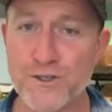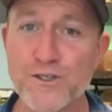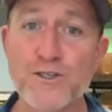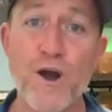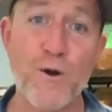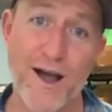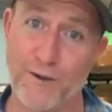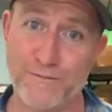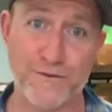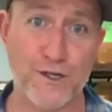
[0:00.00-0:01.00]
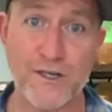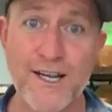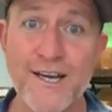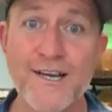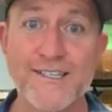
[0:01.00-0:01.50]
So
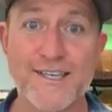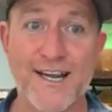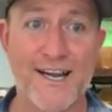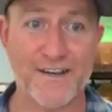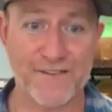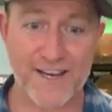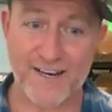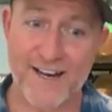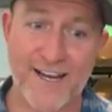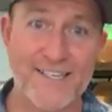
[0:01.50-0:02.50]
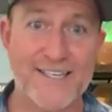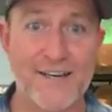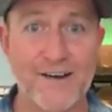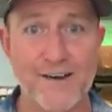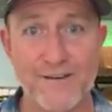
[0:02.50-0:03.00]
helpful to kind of get an
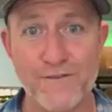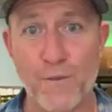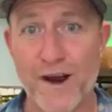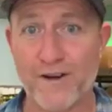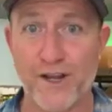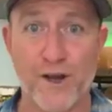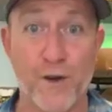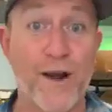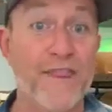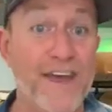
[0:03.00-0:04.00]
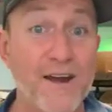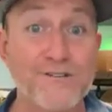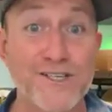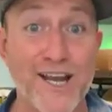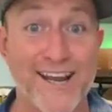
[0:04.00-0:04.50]
idea of where to go, and
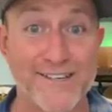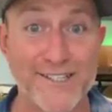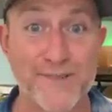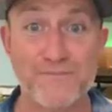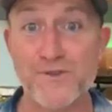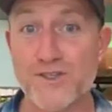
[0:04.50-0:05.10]
that'll change.